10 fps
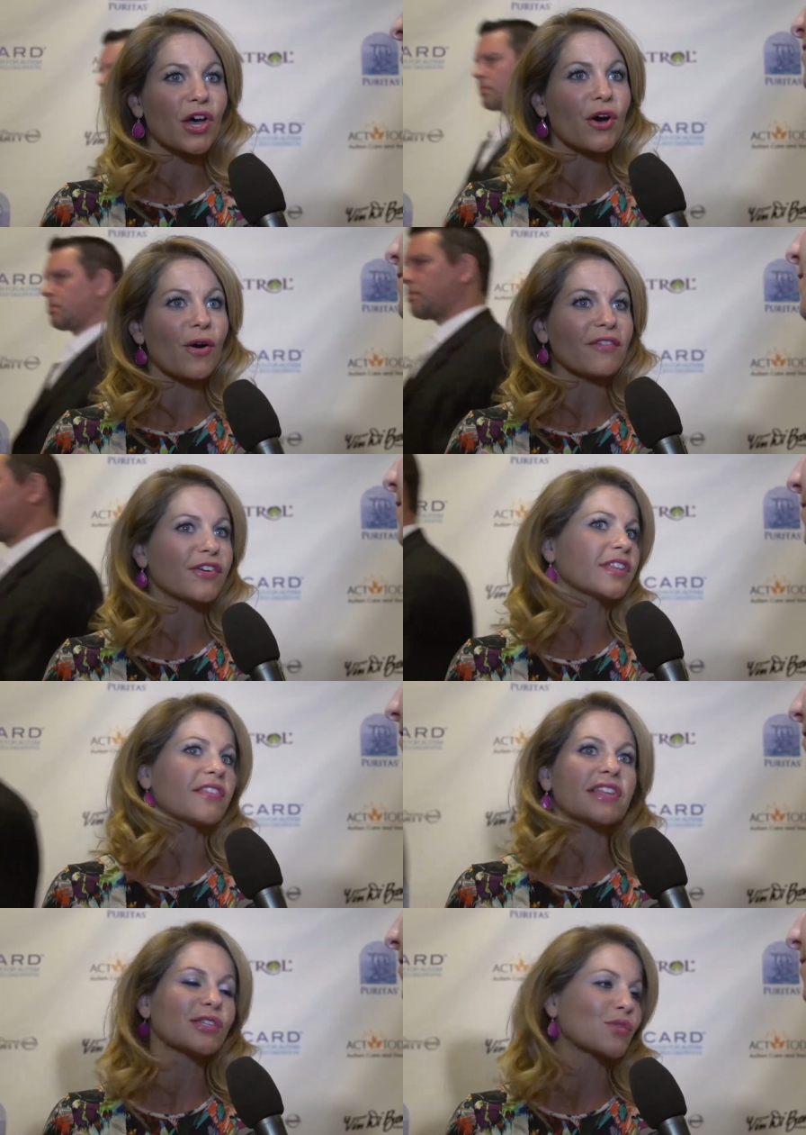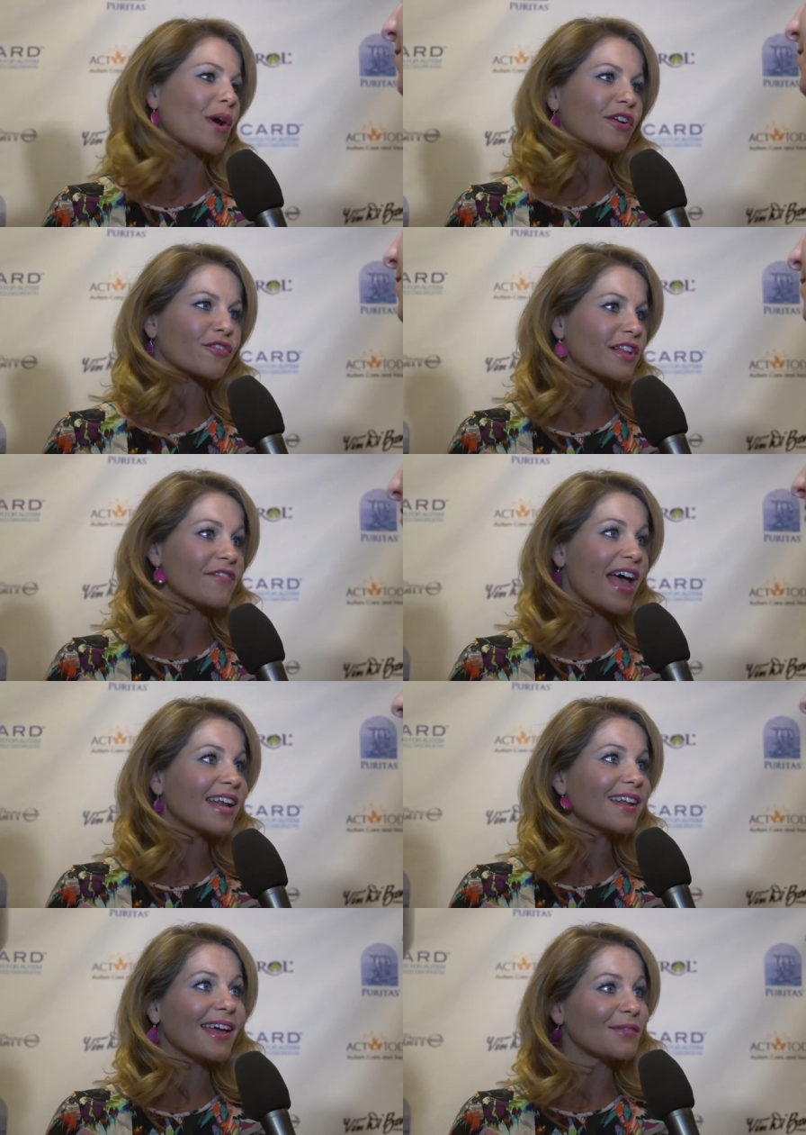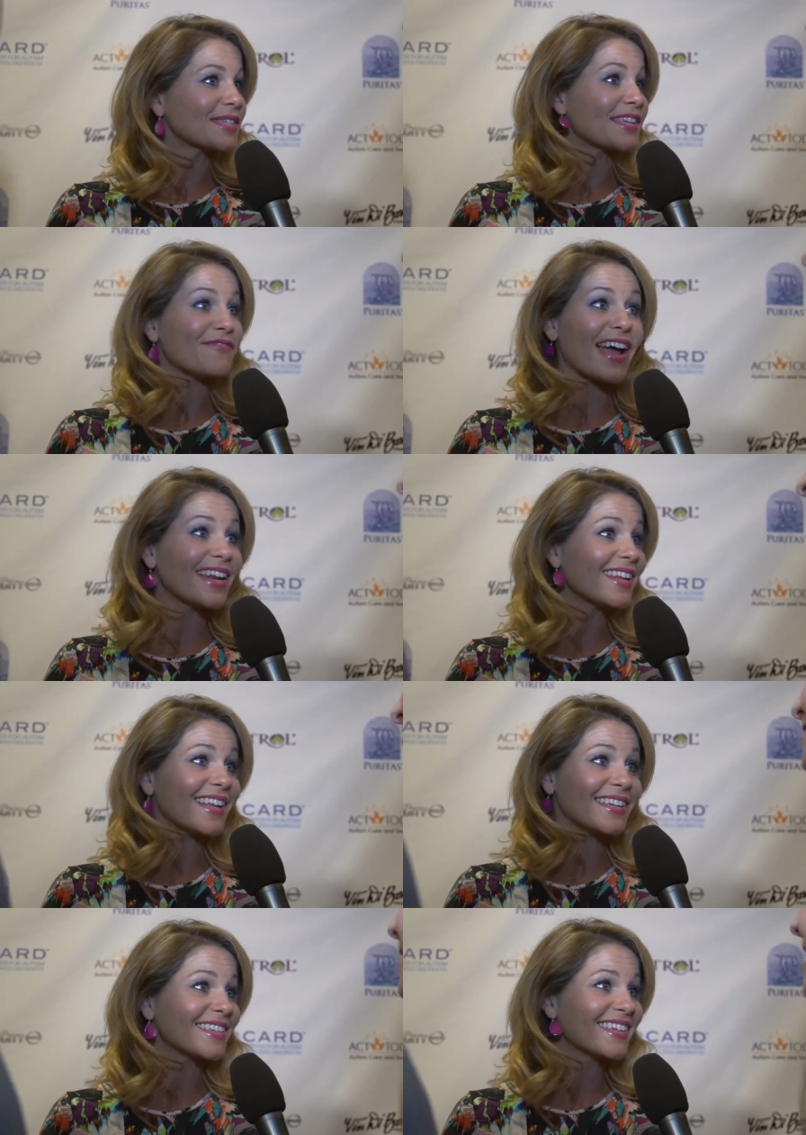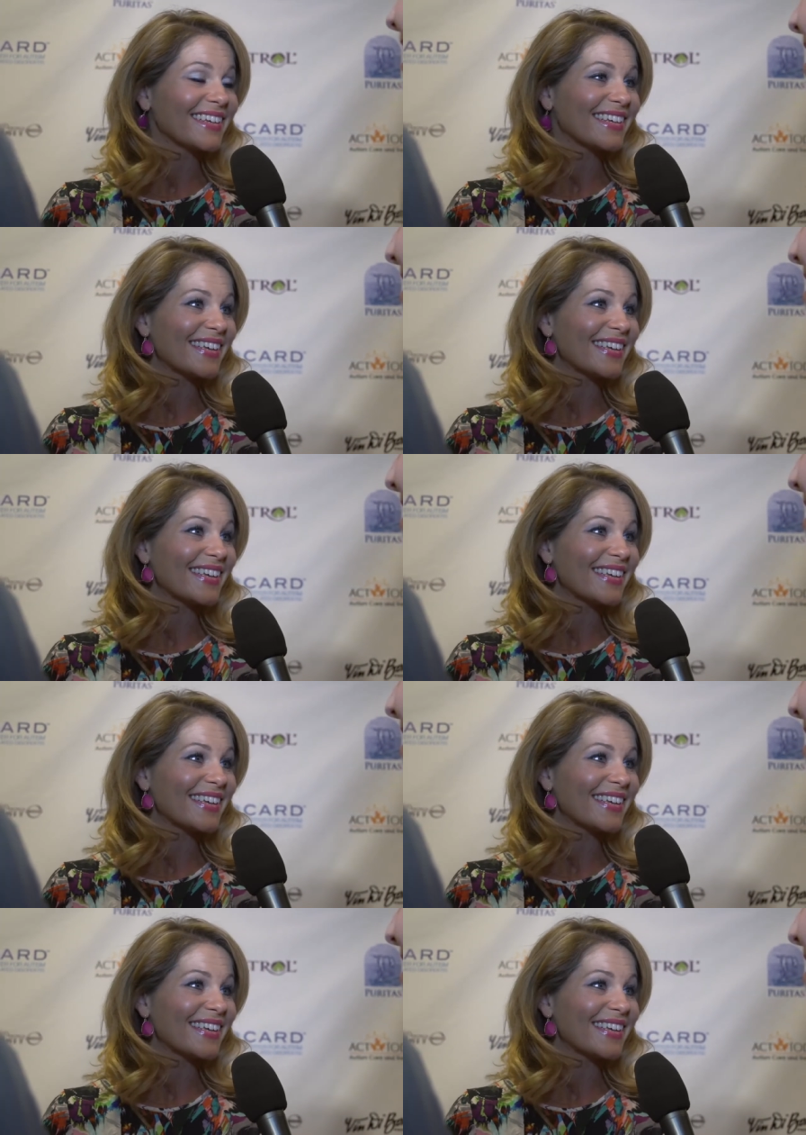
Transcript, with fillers: So I've heard that this is a wonderful event and was invited and yeah.